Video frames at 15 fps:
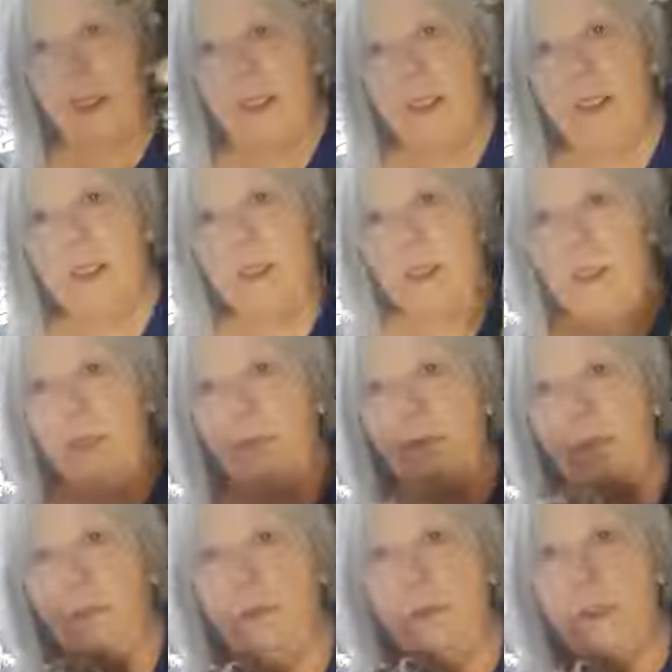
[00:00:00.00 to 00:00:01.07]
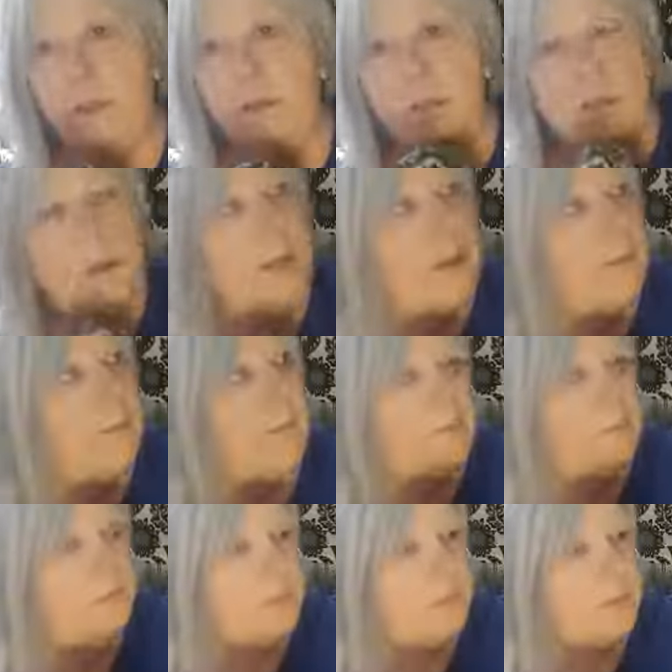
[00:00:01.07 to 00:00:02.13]
and it's got a lovely feel to it.
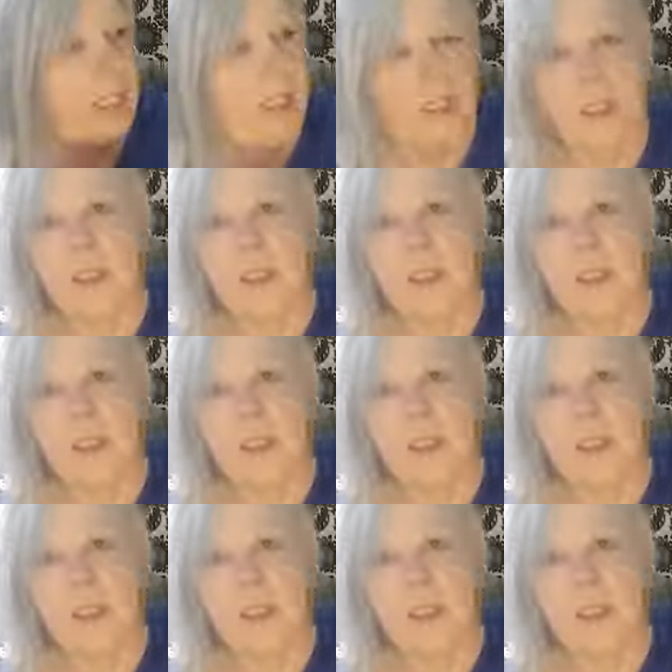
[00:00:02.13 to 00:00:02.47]
And